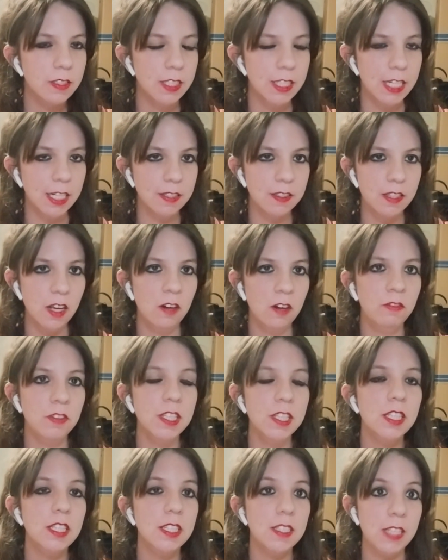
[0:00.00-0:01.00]
of
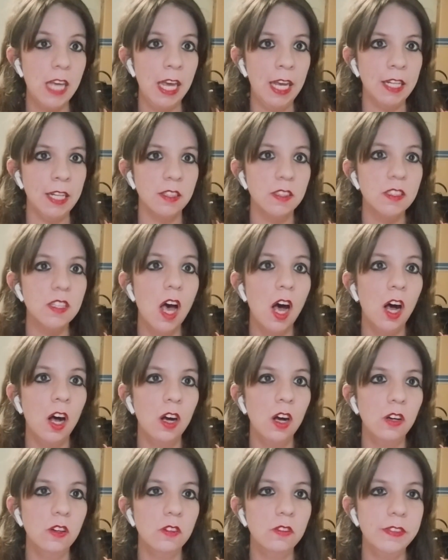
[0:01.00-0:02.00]
skeins
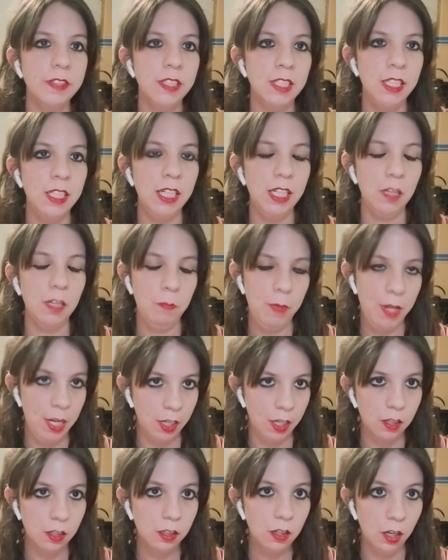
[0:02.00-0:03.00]
of the
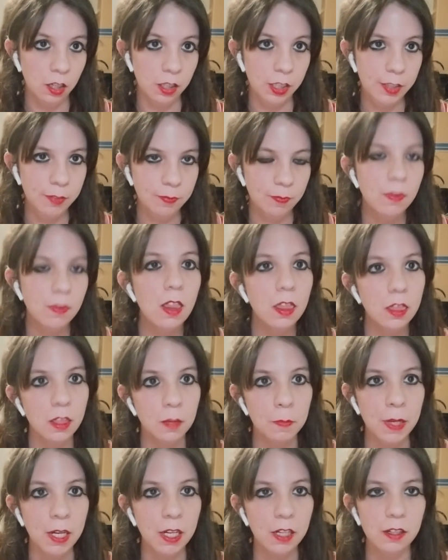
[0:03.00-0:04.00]
pink color. That
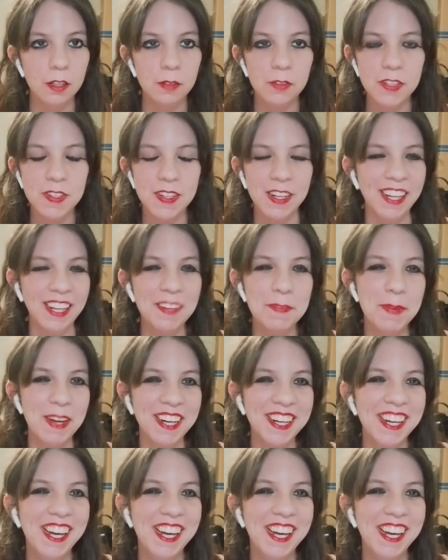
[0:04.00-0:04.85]
pink, just kidding, pink.